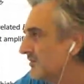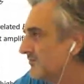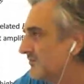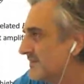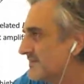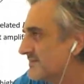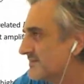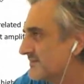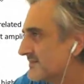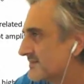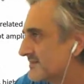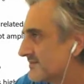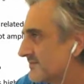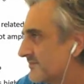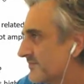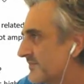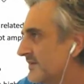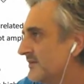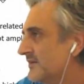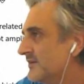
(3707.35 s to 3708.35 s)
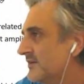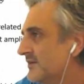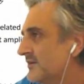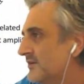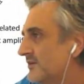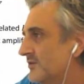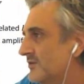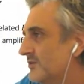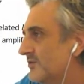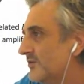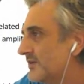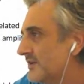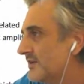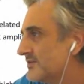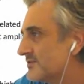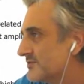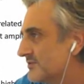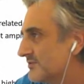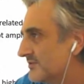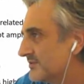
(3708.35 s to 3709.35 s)
fix this.
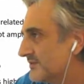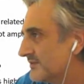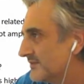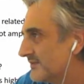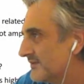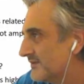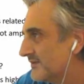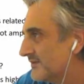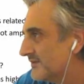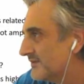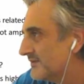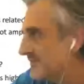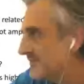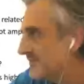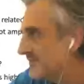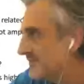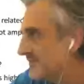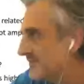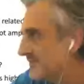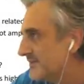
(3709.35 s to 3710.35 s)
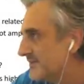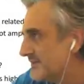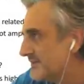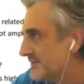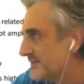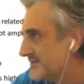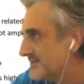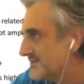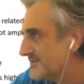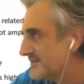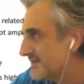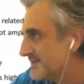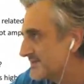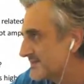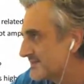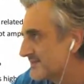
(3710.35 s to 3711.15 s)
Okay, so this input impedance is